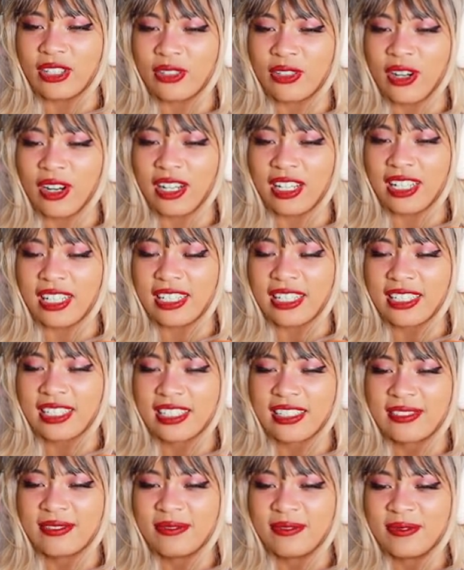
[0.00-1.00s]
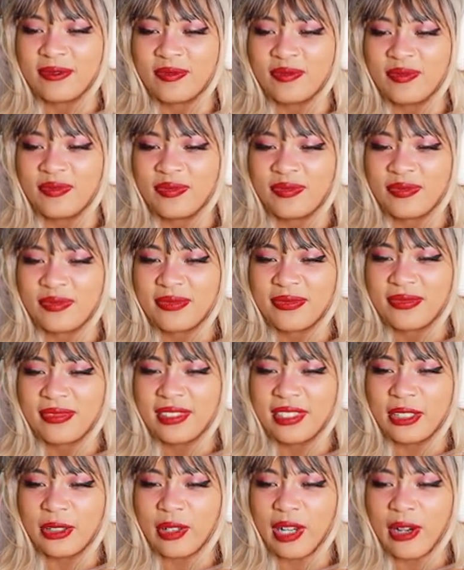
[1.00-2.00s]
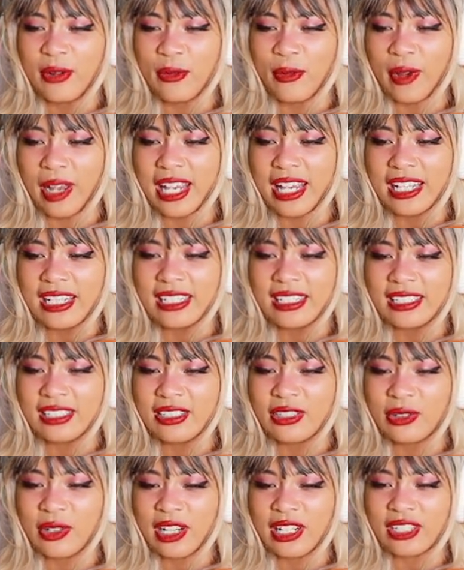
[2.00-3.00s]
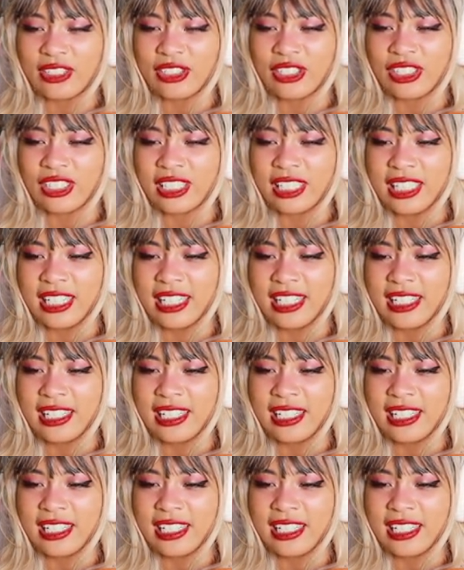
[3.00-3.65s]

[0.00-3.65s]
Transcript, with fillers: truck? Do I wait? Do I just sit